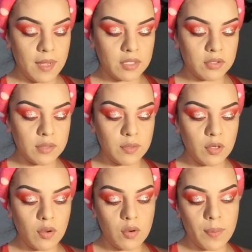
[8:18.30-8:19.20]
my Dream
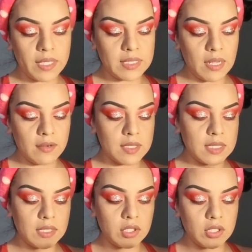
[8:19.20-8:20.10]
Glow by Style
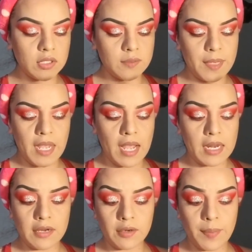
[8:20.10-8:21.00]
Essentials Bay
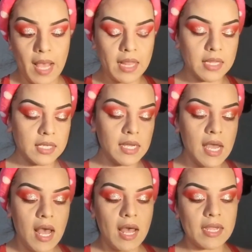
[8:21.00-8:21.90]
Highlighter Palette.
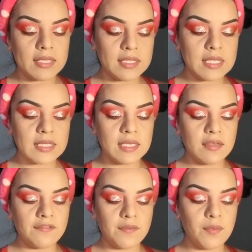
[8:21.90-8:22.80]
I got this as a
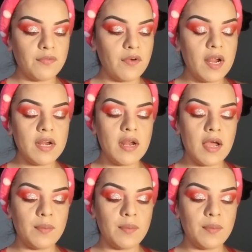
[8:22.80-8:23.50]
gift from a friend. I